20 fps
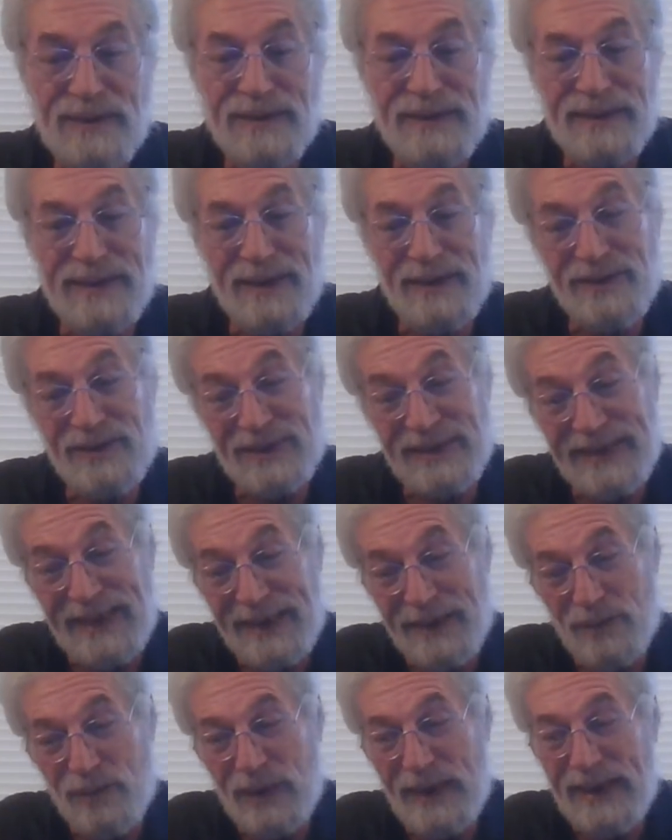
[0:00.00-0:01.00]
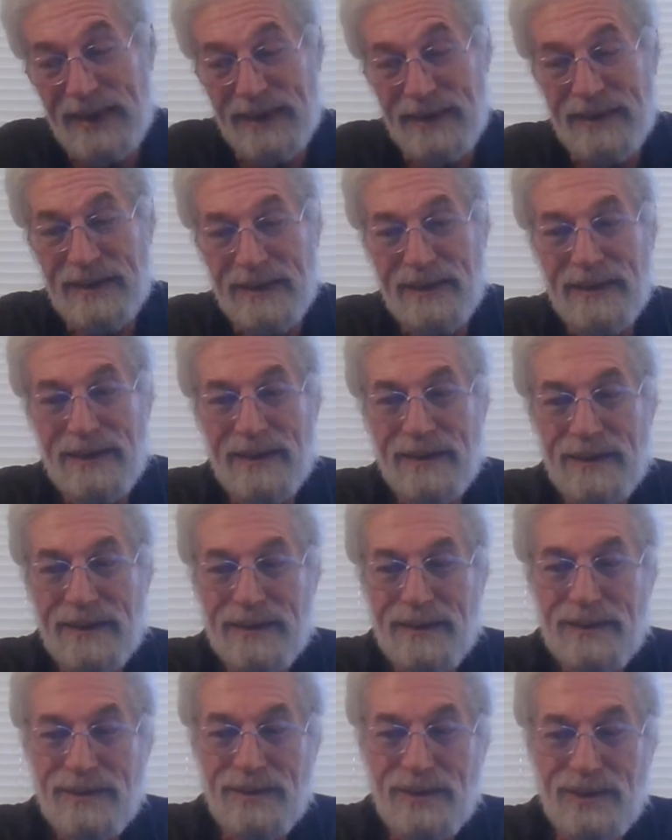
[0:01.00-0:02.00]
Now it's lightweight,
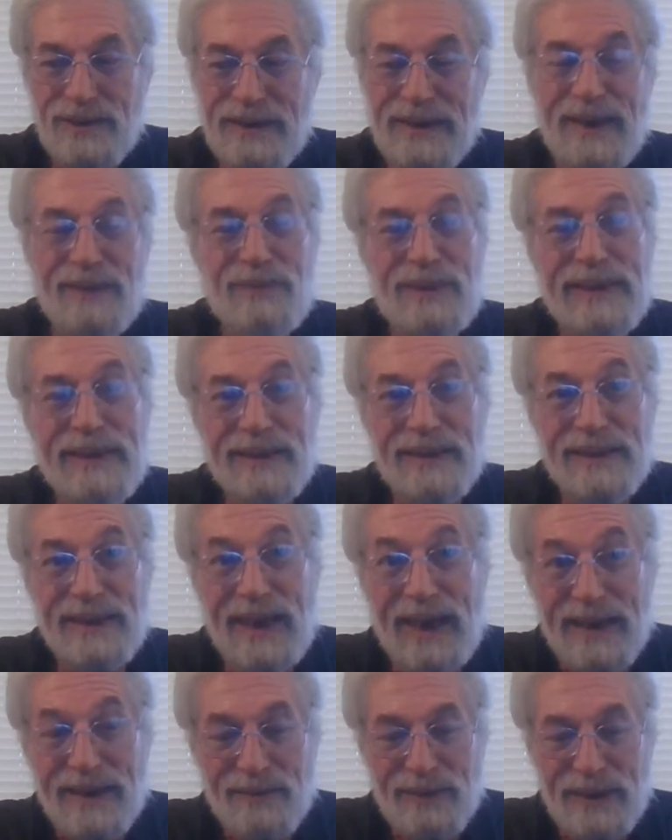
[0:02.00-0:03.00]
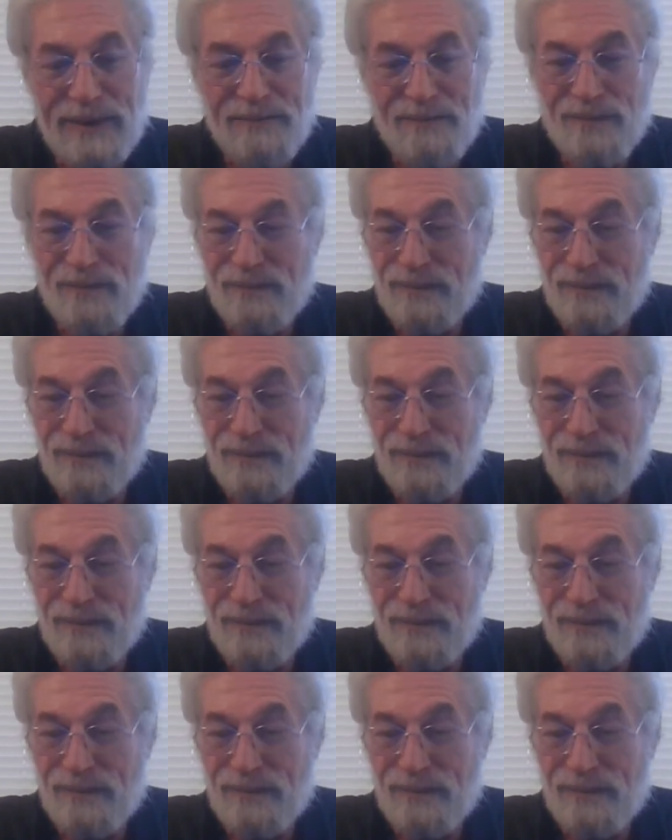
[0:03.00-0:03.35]
so you'd have to eat a lot of it.